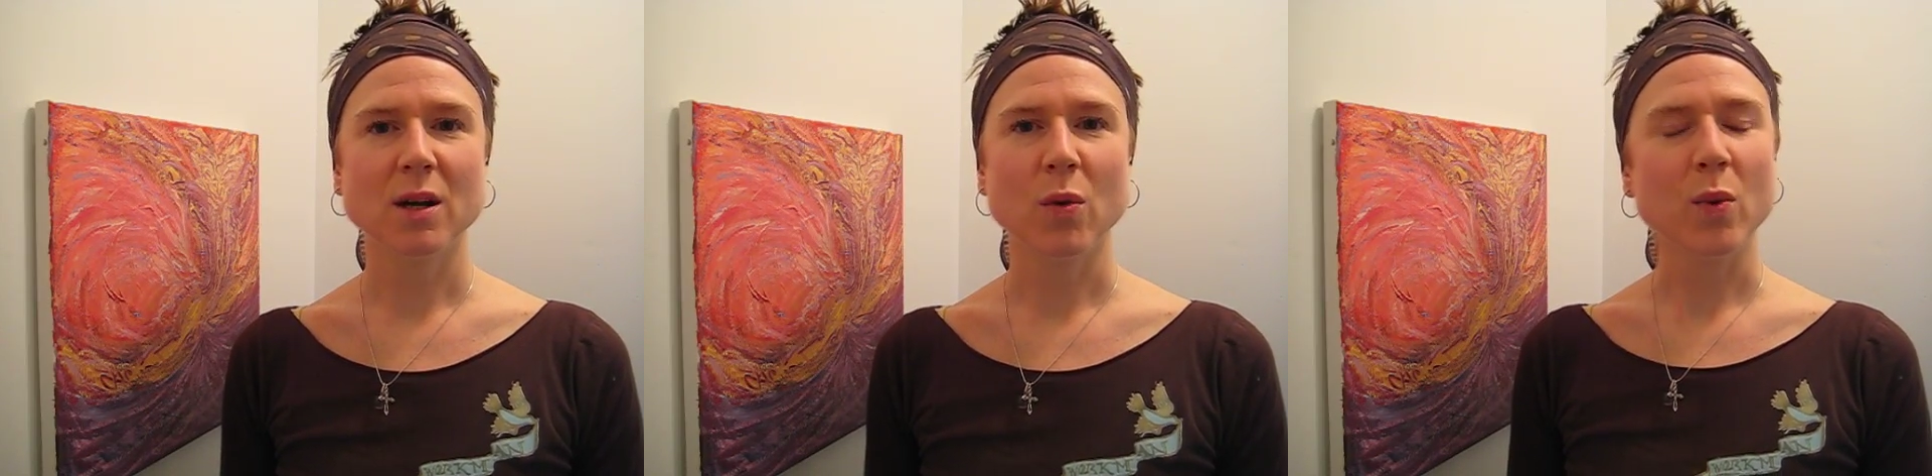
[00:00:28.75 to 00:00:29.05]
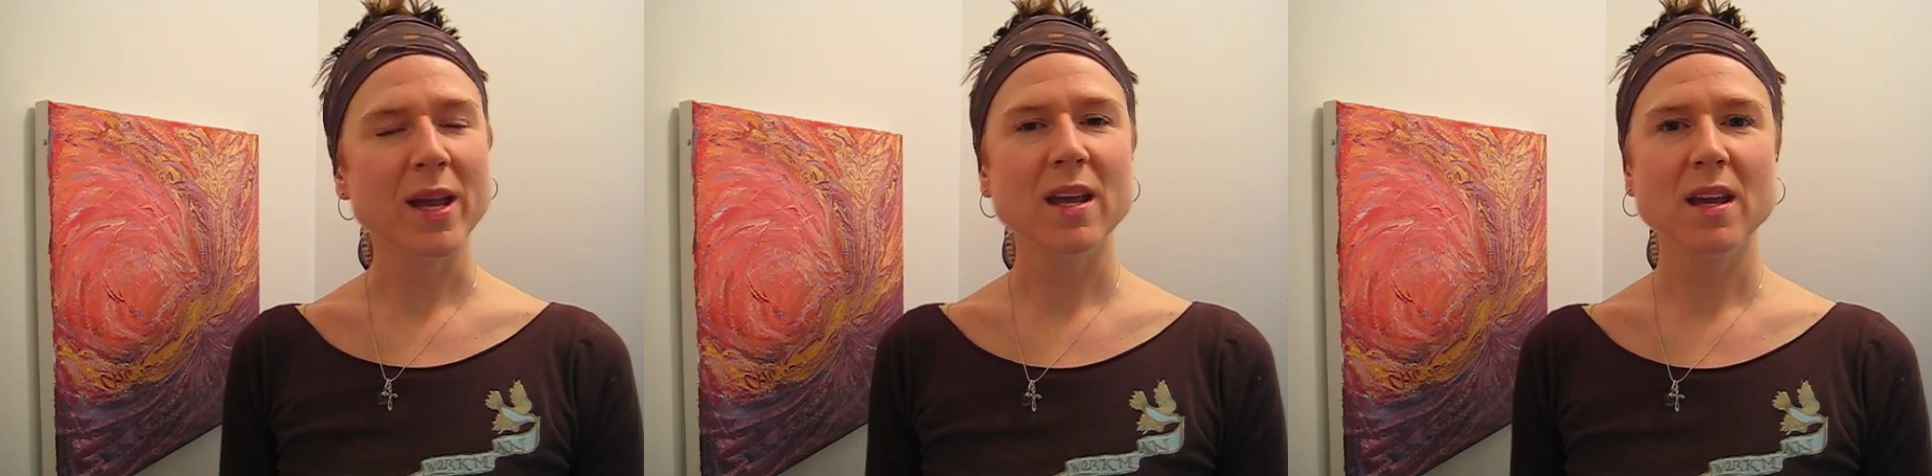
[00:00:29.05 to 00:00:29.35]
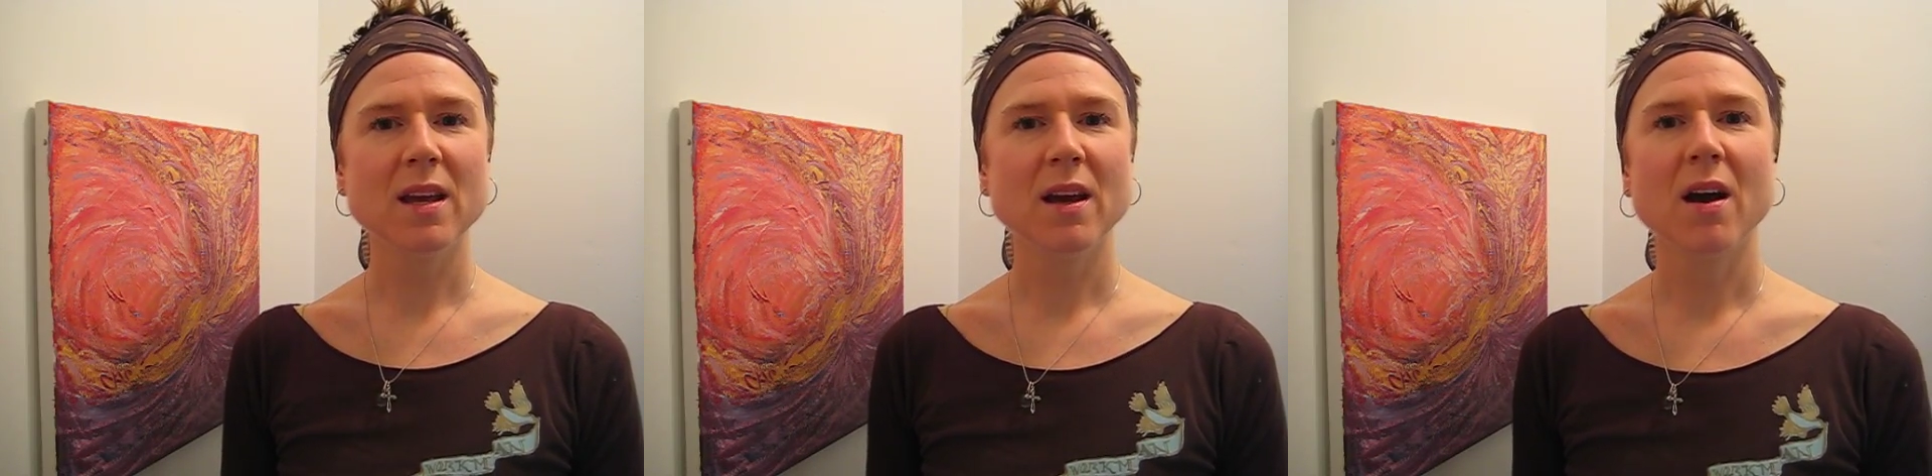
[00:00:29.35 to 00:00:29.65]

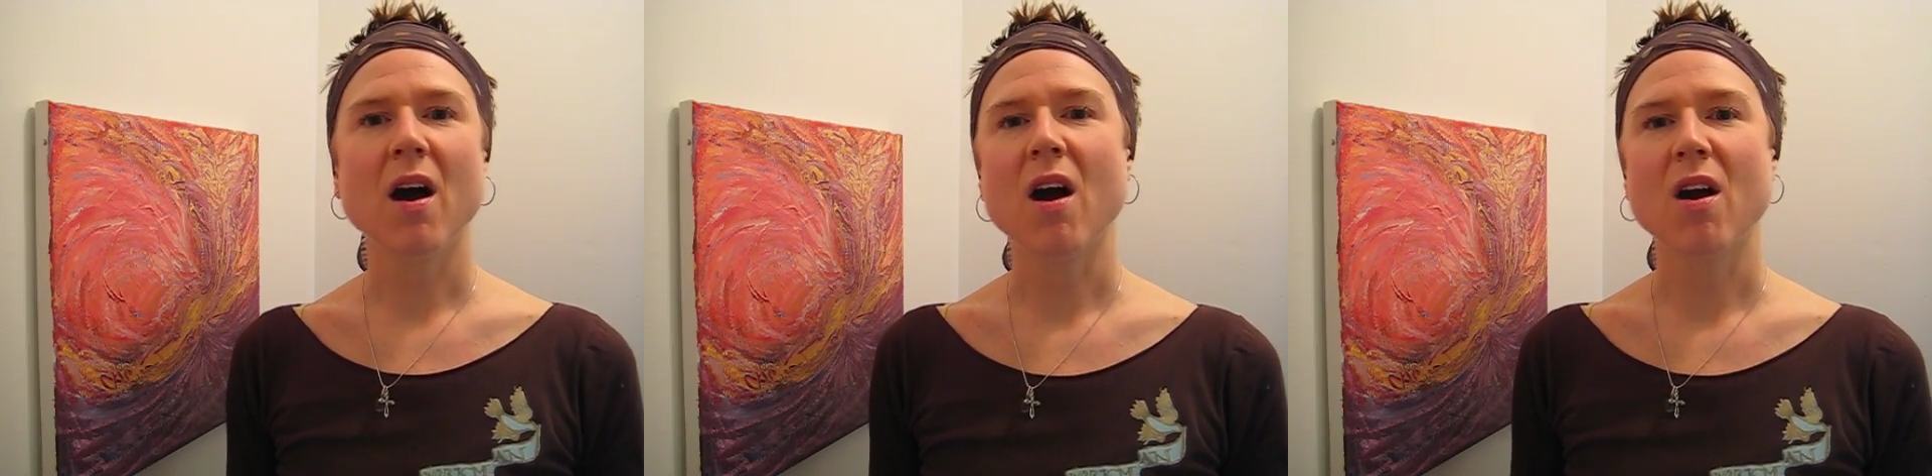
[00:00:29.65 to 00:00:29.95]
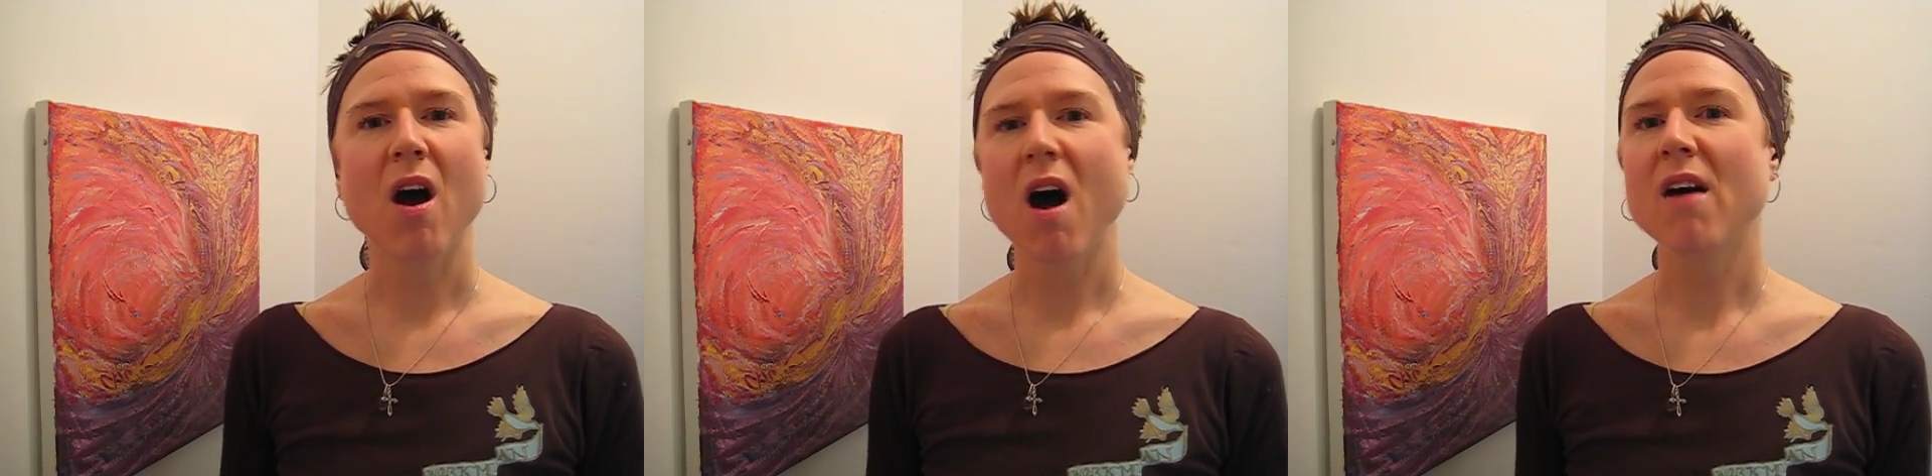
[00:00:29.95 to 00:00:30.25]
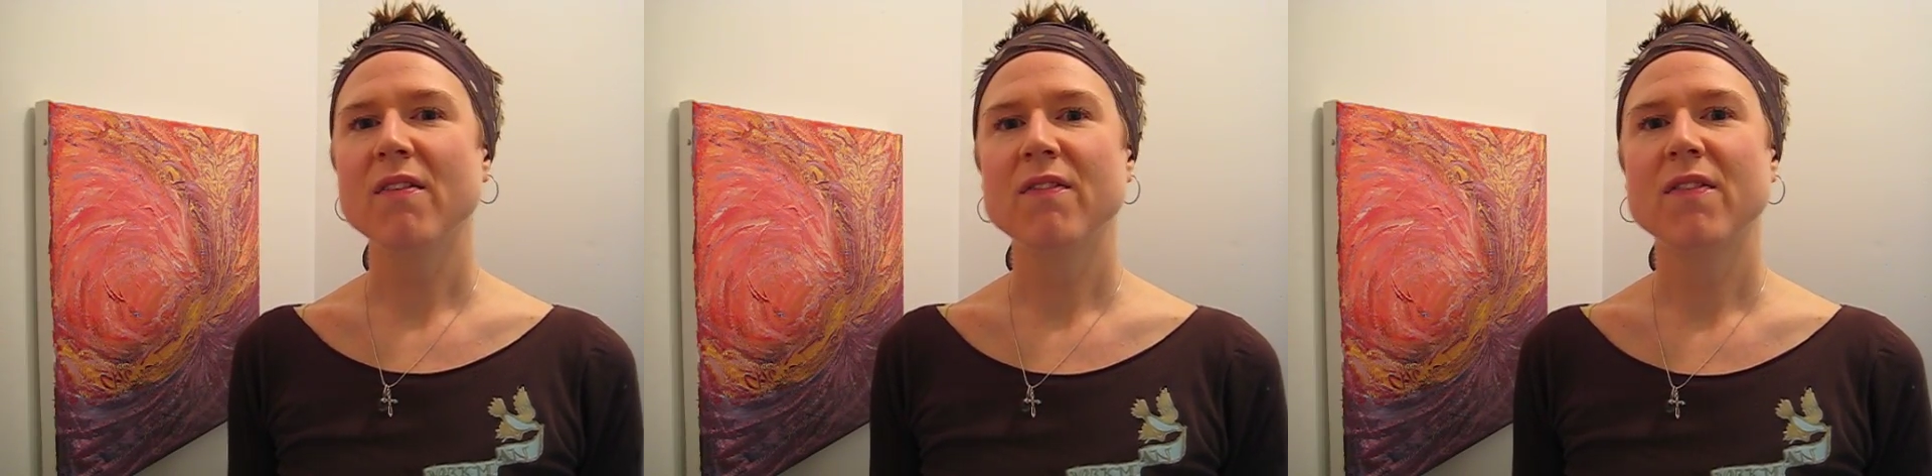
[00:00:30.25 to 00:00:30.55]
we are
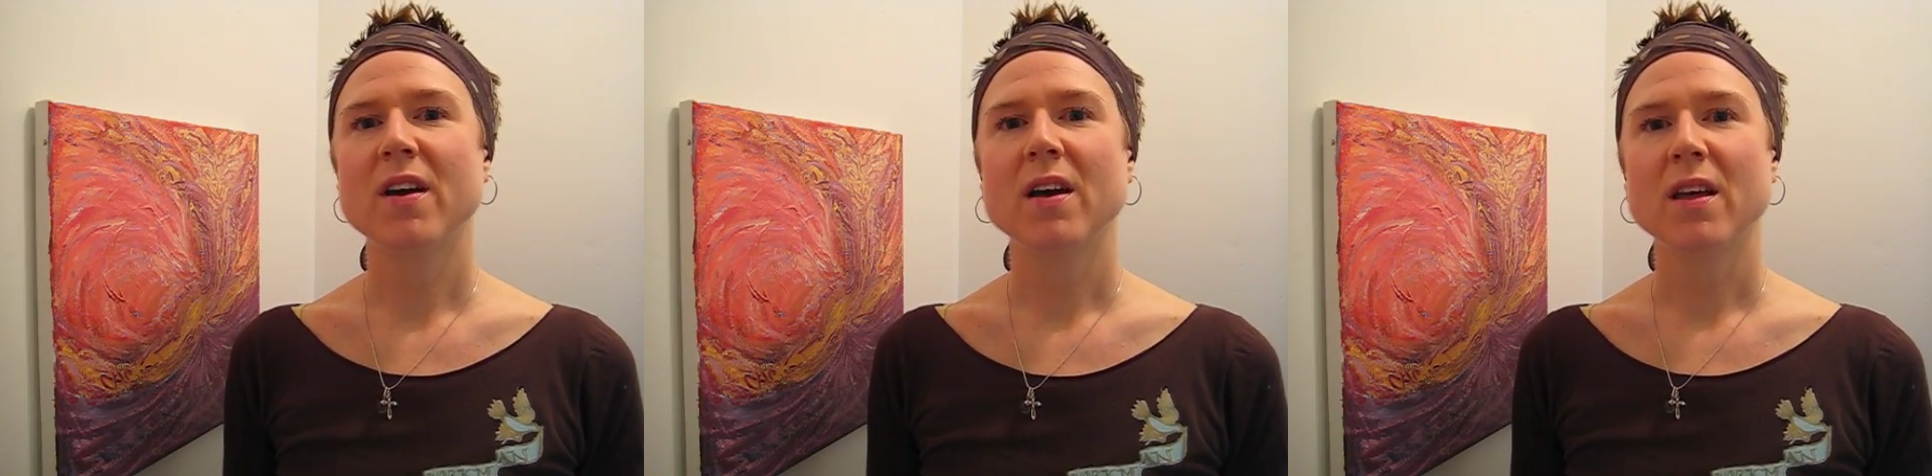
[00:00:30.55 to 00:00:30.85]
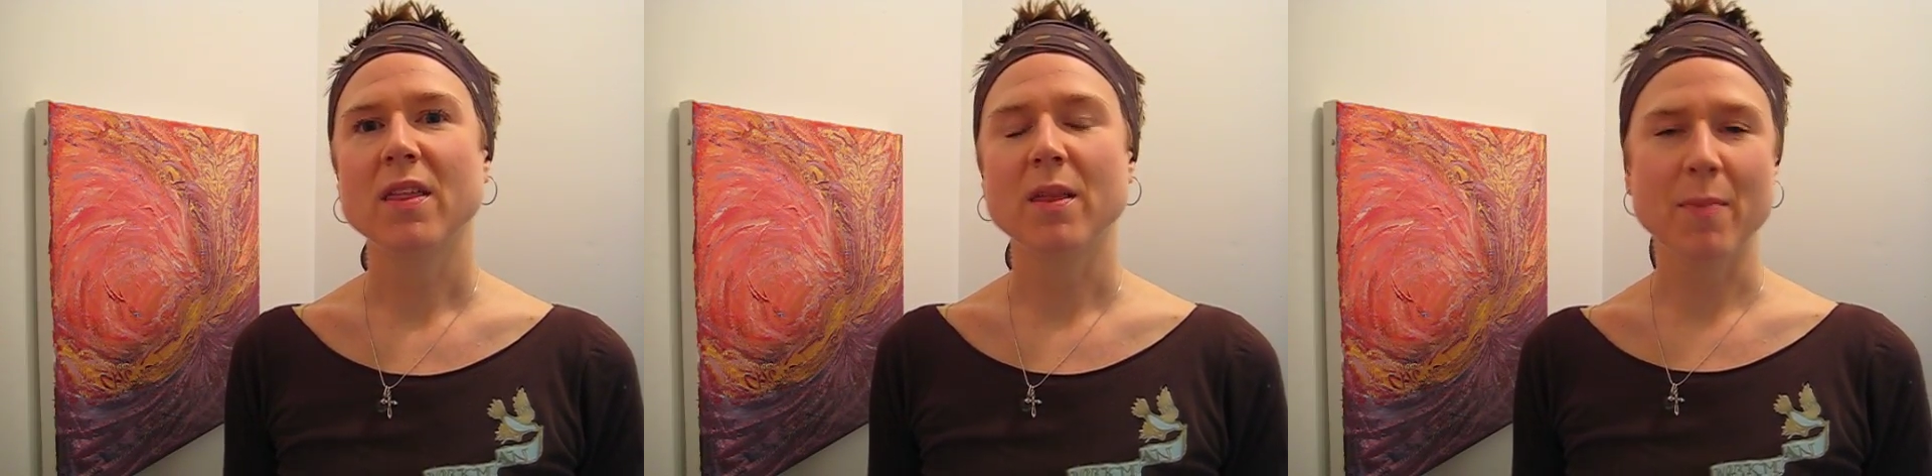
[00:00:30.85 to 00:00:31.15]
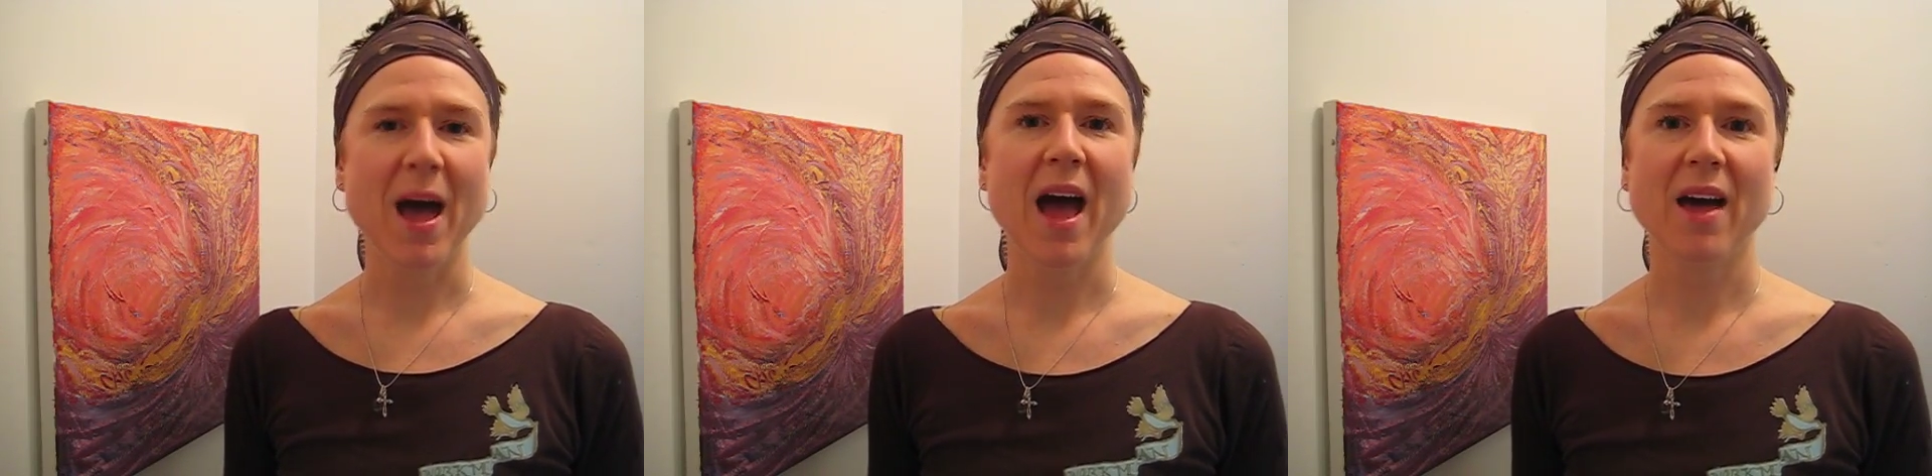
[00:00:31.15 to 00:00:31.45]
off the
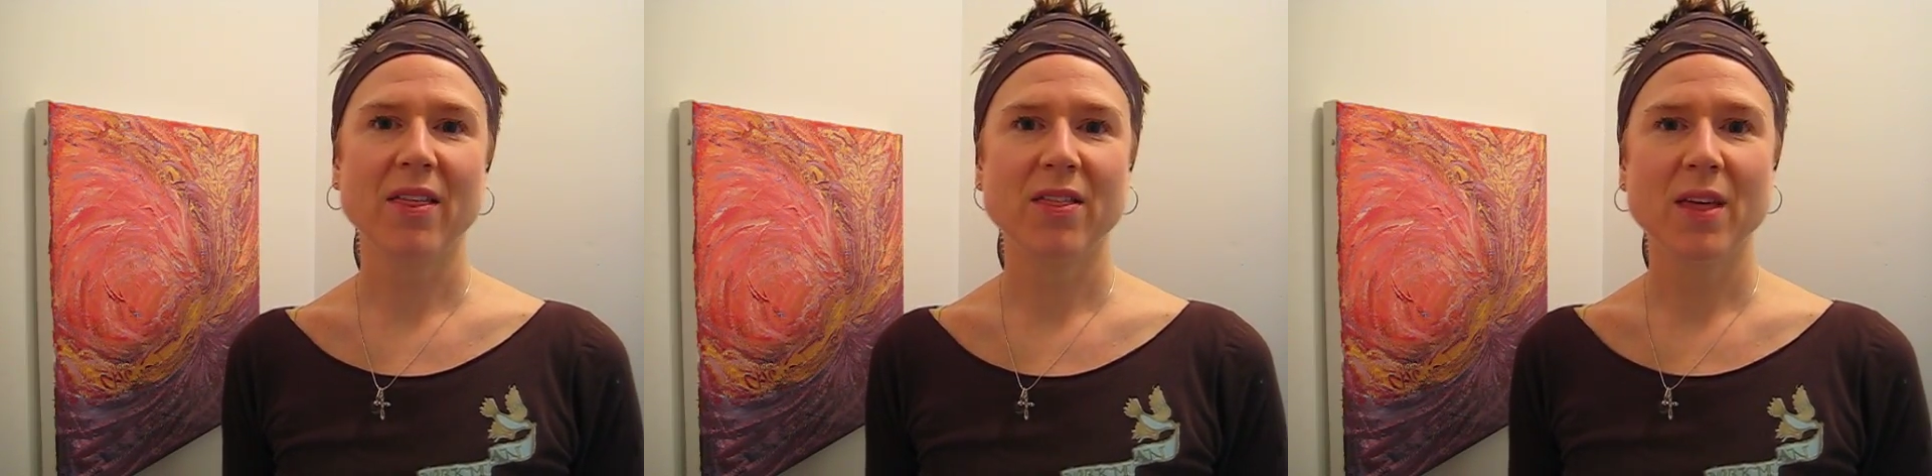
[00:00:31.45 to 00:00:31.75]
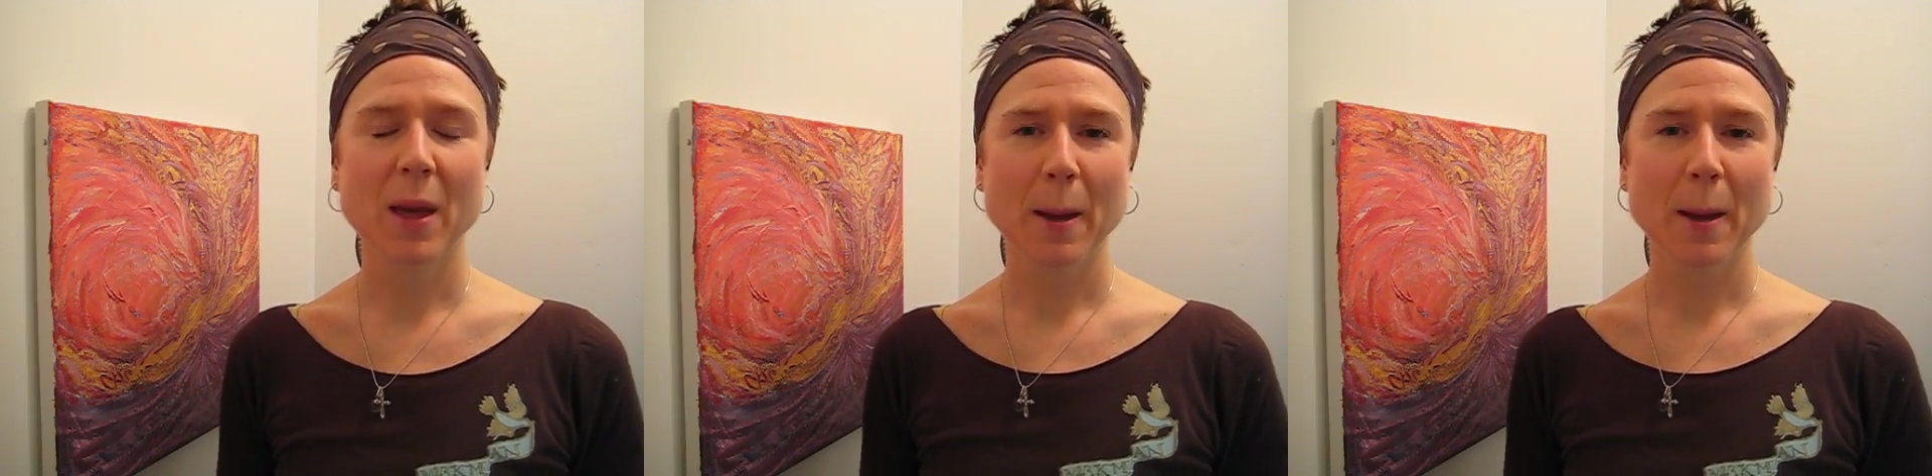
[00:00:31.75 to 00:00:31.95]
path.